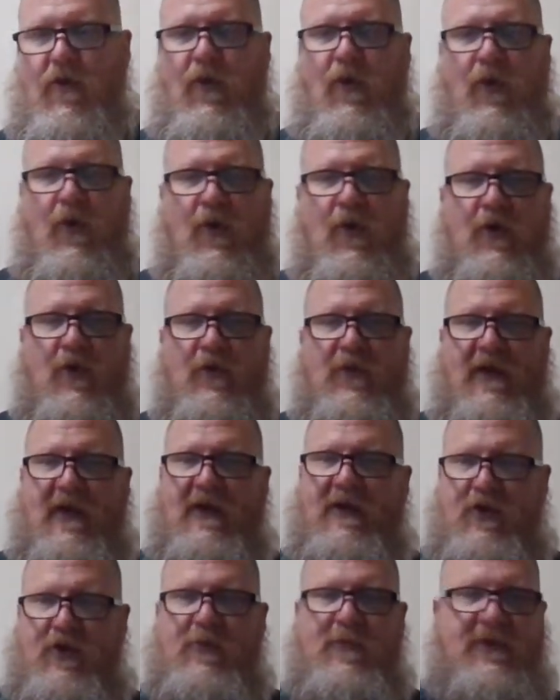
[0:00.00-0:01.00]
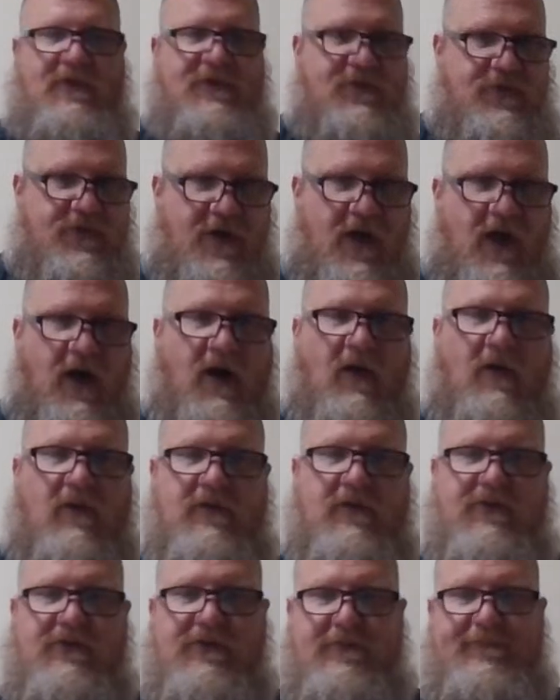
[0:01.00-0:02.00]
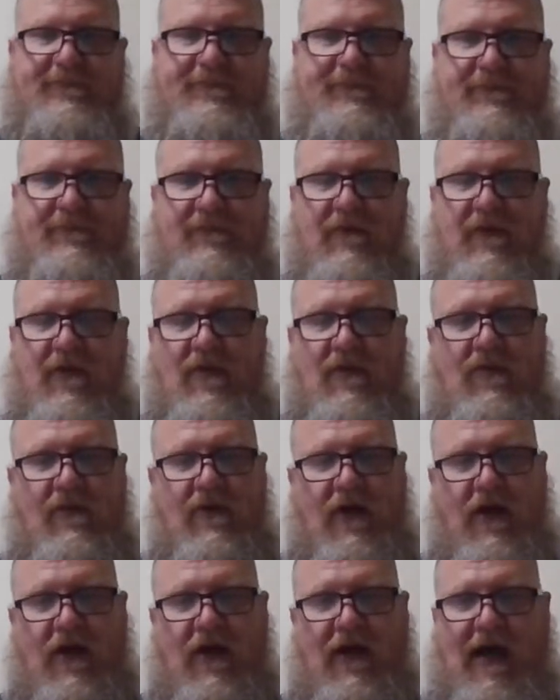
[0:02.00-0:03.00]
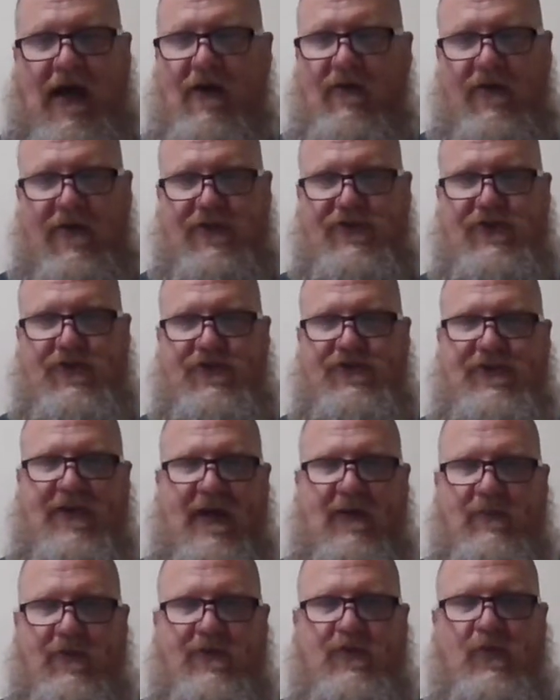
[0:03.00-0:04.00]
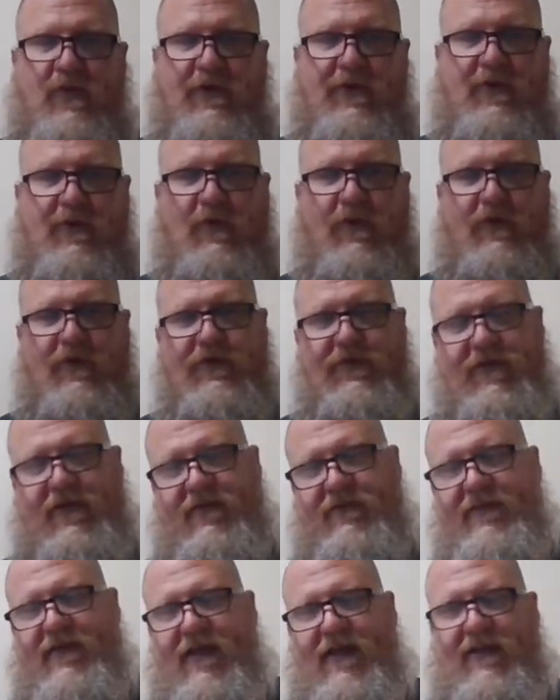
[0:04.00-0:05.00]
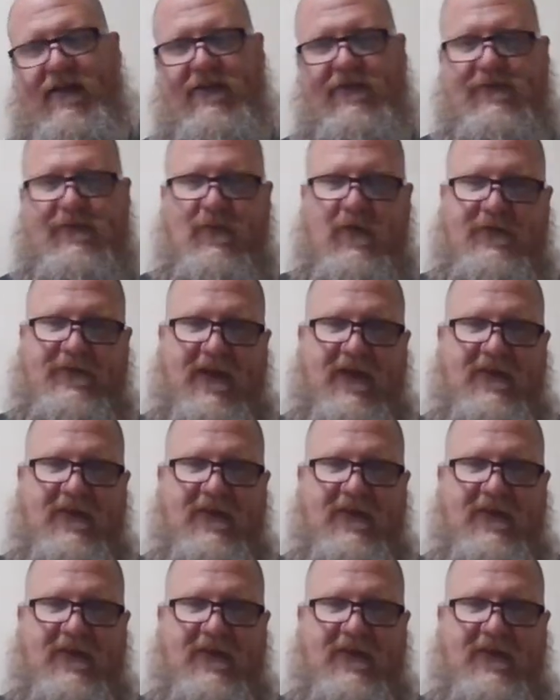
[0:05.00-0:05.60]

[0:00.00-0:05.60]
or that humans are dogs. I'll let you decide which one you want to think that is what